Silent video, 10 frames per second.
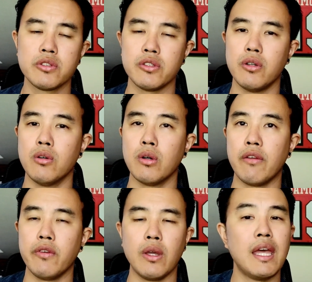So
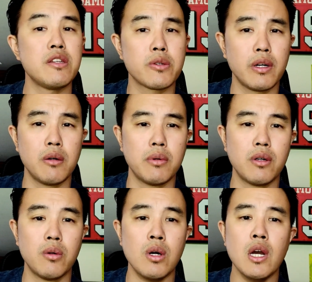if you hit your
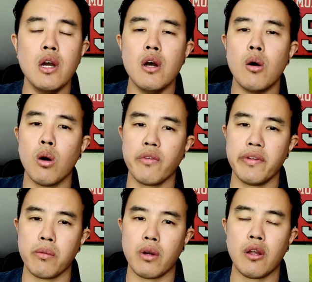elbow, or
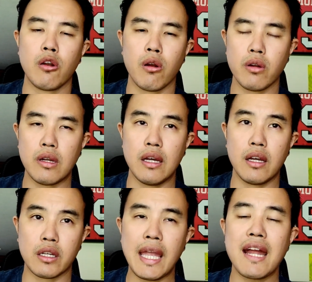if you were
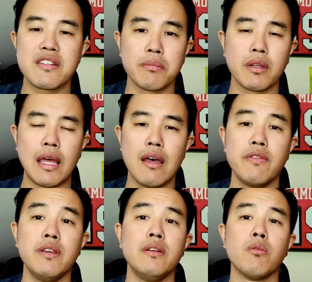to catch something
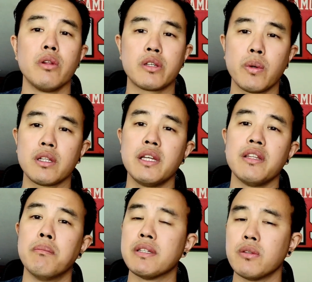heavy really quickly
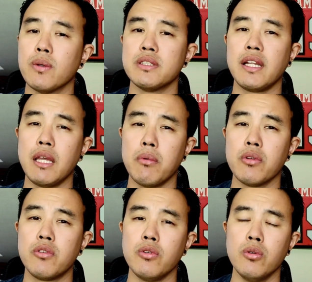and the muscle wasn't
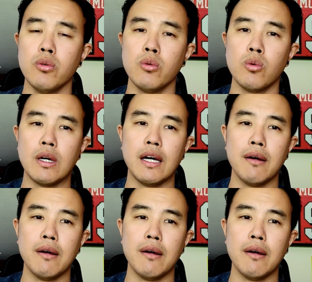able to